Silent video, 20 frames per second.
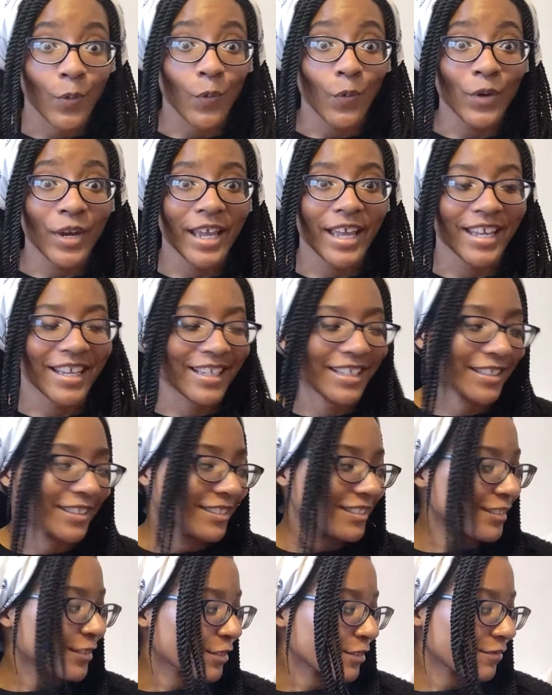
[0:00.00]
Okay,
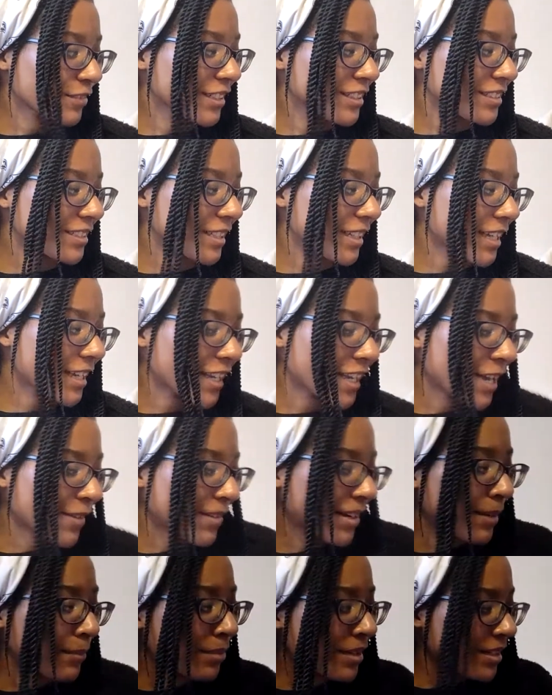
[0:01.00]
so the first thing I
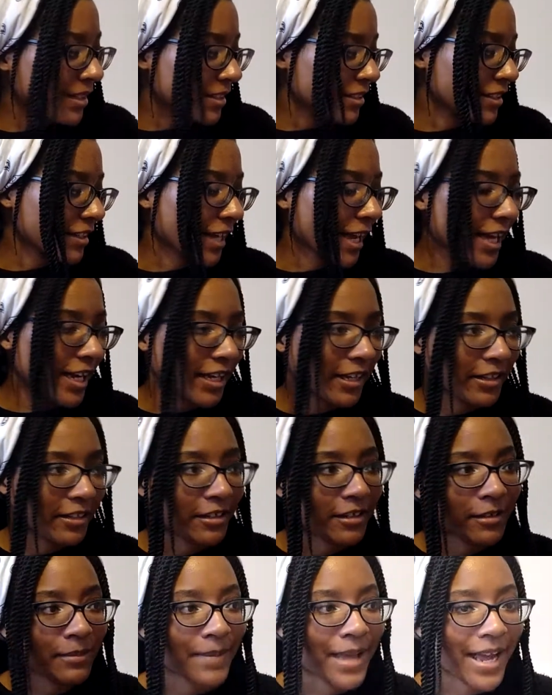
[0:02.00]
have, I completely took out of
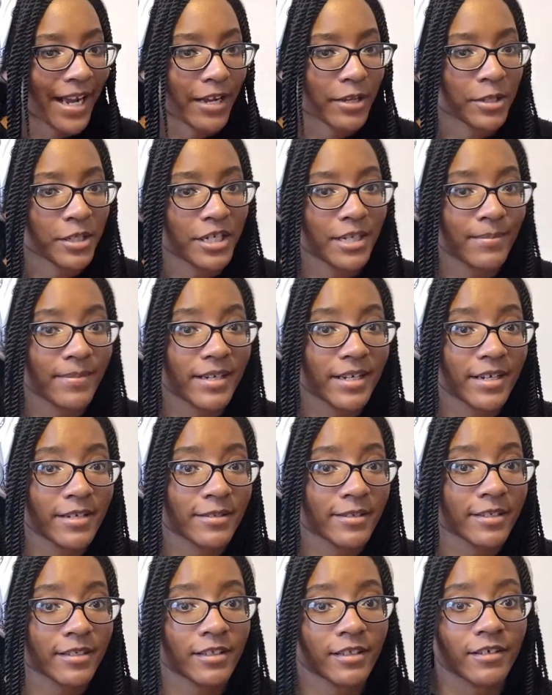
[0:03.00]
the packaging
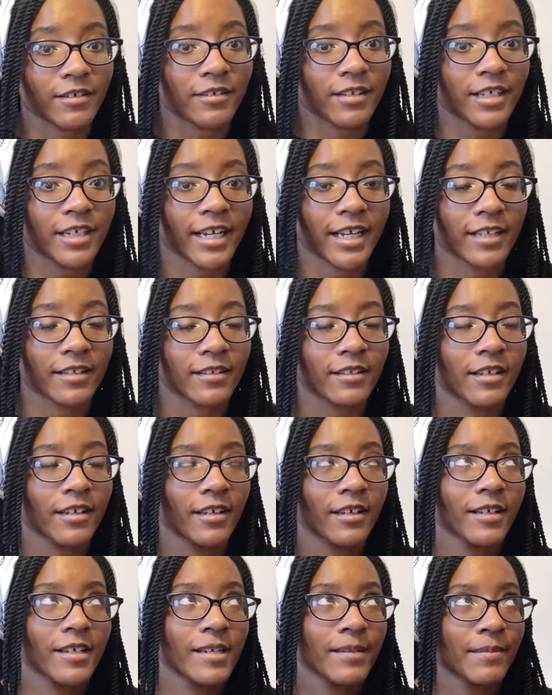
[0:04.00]
because it's clothing. And
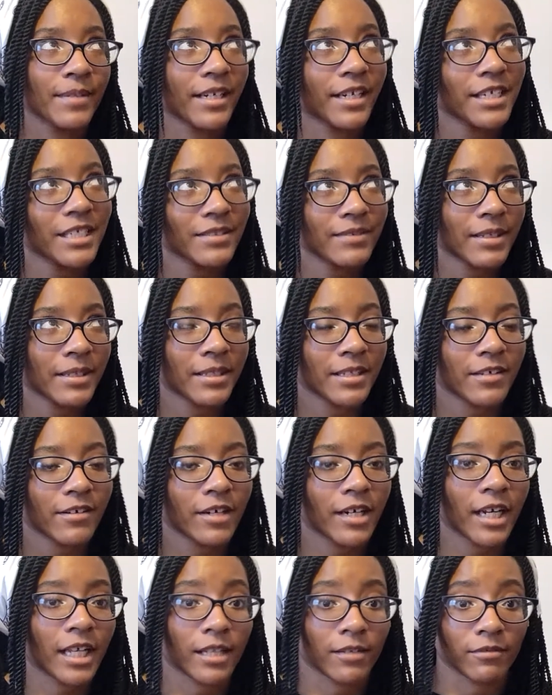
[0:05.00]
because of everything
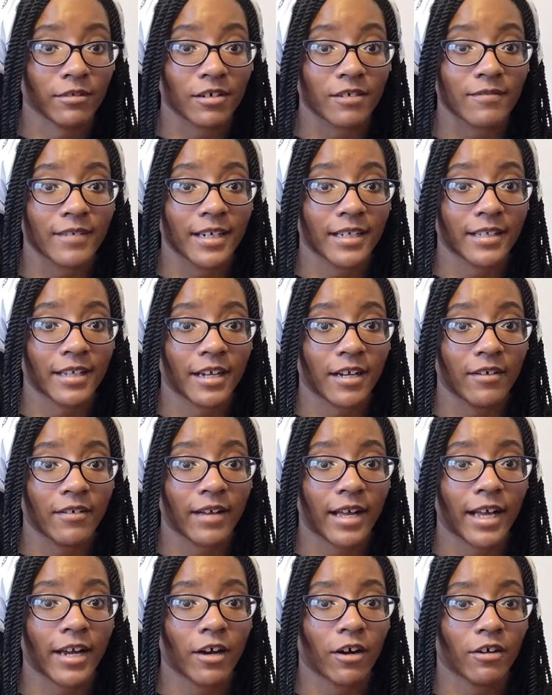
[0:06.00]
going on in the world right now,
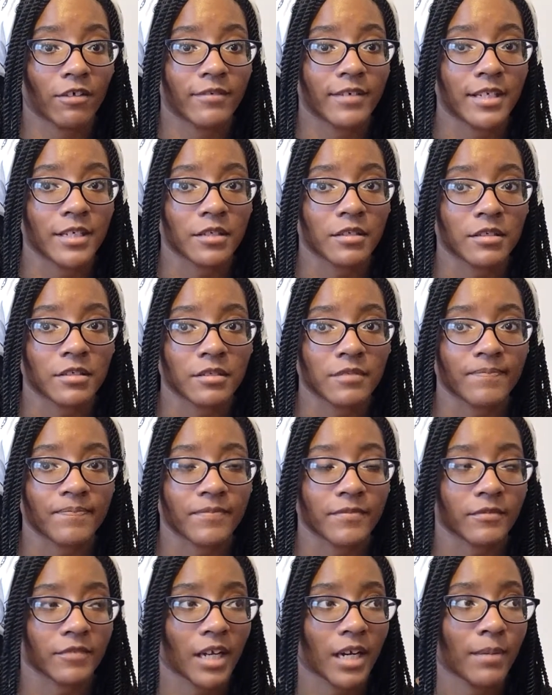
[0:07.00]
I always,
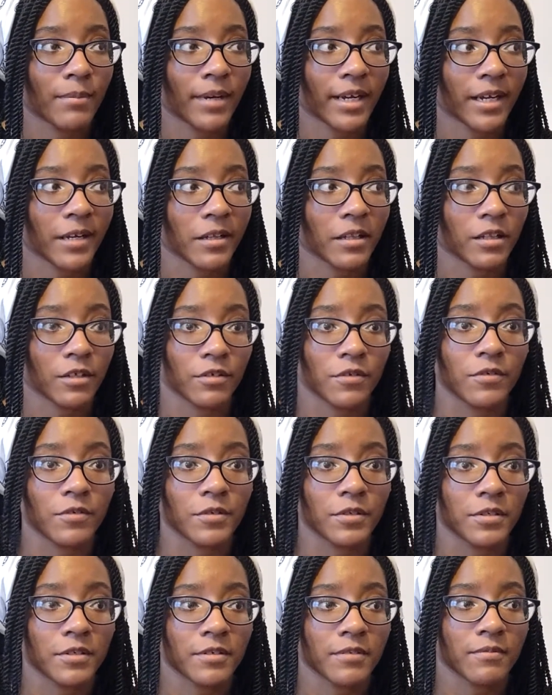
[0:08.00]
when I buy
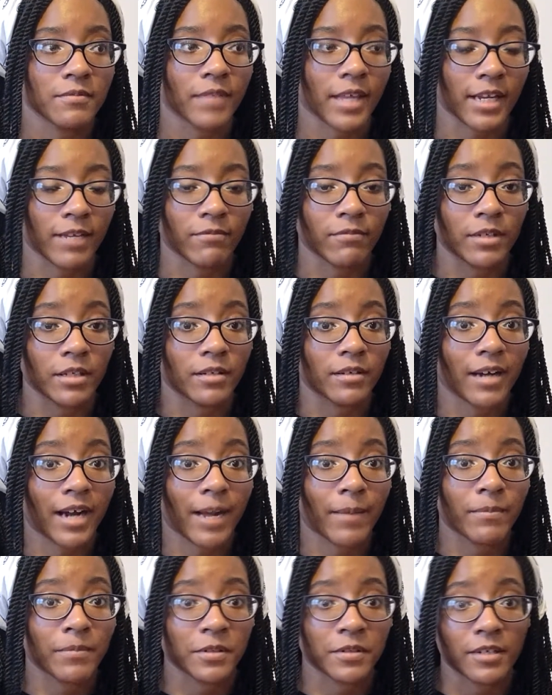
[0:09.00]
clothes, like whether
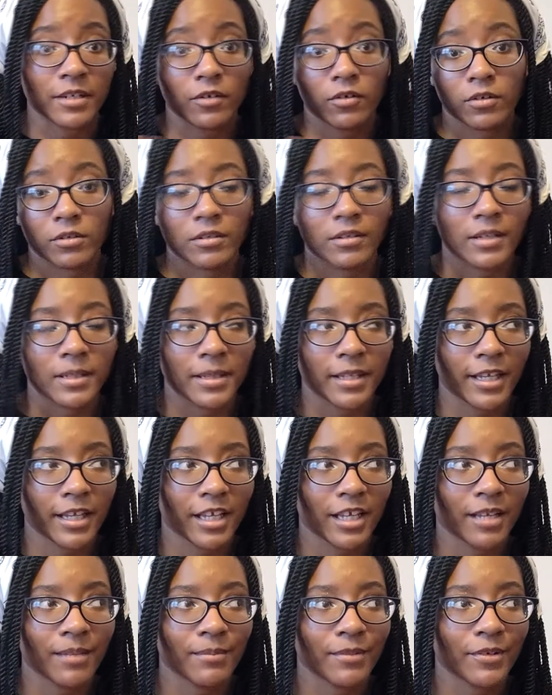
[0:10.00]
I'm ordering
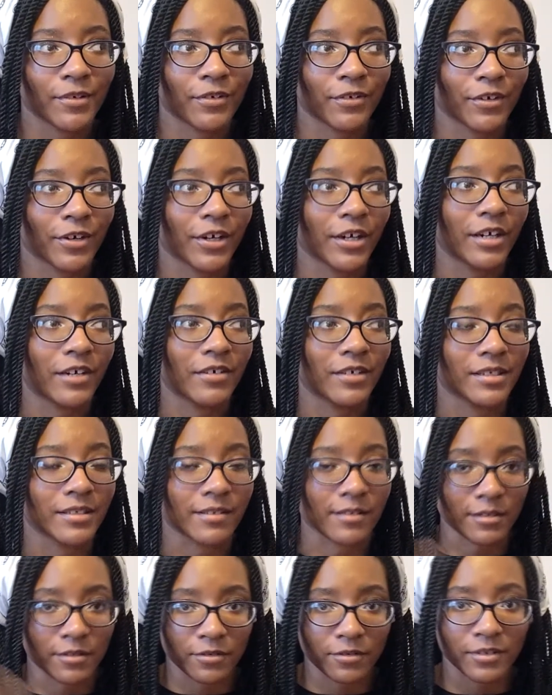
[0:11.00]
them or going
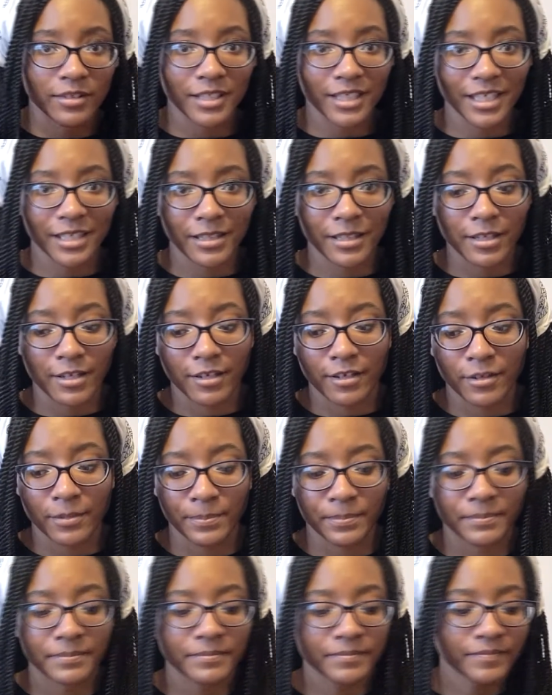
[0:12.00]
to the store to get
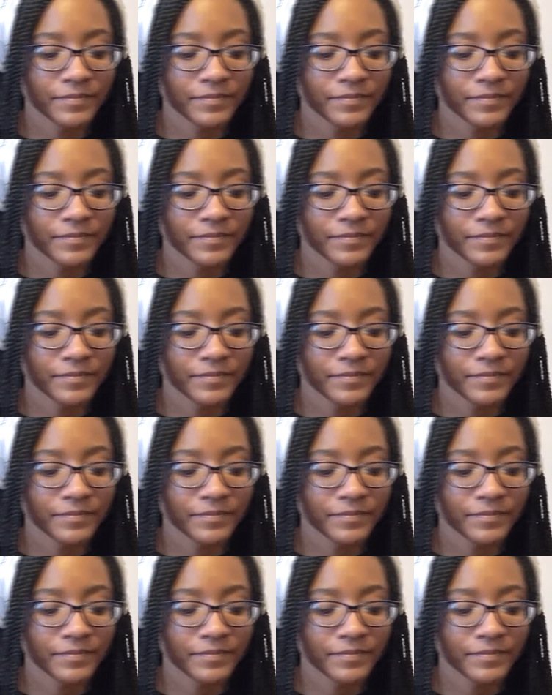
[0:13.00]
them,